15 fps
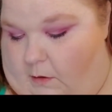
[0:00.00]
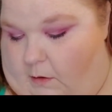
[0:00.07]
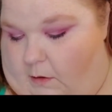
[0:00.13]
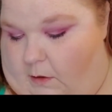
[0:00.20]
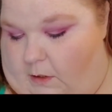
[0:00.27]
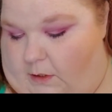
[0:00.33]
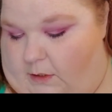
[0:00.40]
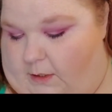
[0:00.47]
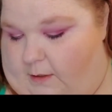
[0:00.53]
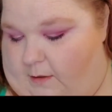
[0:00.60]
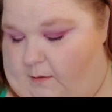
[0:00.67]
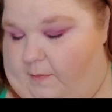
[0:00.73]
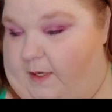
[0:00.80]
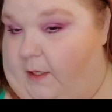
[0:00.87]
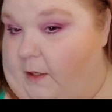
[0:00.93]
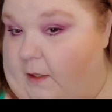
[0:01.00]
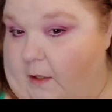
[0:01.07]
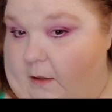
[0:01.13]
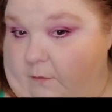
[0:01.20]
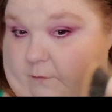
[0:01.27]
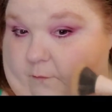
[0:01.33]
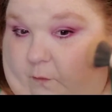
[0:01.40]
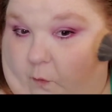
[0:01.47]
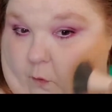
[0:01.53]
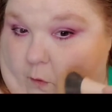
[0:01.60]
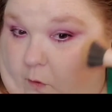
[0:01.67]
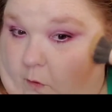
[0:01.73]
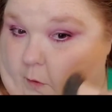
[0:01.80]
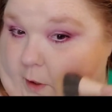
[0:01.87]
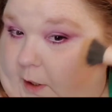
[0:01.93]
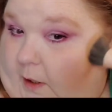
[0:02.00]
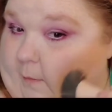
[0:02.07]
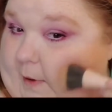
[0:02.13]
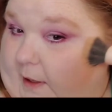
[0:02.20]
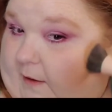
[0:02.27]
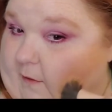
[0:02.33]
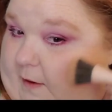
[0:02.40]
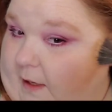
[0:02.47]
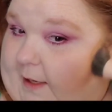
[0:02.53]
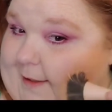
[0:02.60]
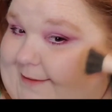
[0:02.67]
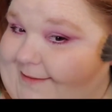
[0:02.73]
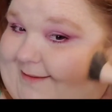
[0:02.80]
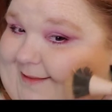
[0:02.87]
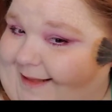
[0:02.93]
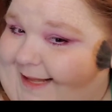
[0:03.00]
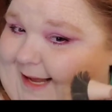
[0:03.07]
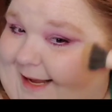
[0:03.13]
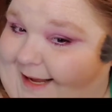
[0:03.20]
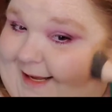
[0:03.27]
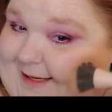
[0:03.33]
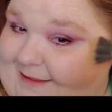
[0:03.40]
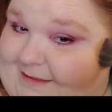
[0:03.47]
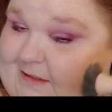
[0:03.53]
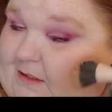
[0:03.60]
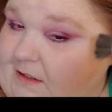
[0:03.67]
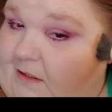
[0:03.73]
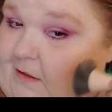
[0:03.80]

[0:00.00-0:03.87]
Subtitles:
is going to be good for anybody that has light